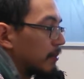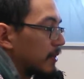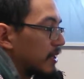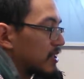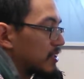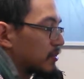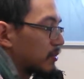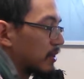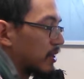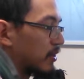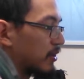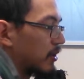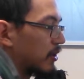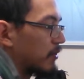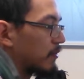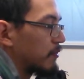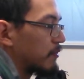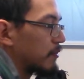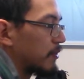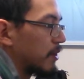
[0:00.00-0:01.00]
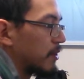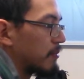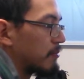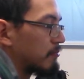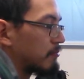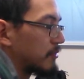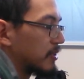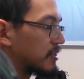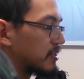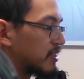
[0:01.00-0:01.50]
That's what a lot of
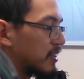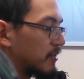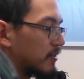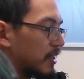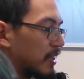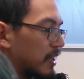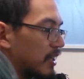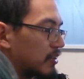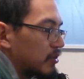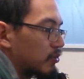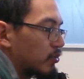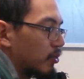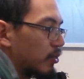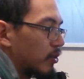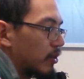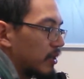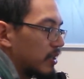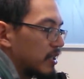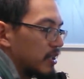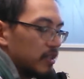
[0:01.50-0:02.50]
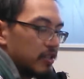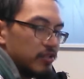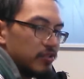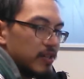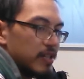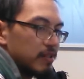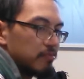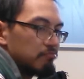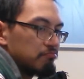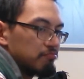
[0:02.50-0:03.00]
the stuff that I draw and
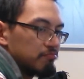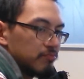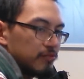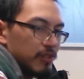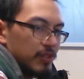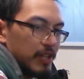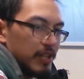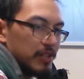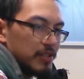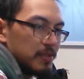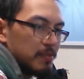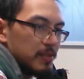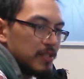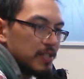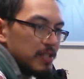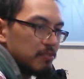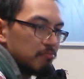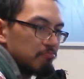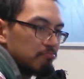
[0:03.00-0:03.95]
illustrate turn out to be.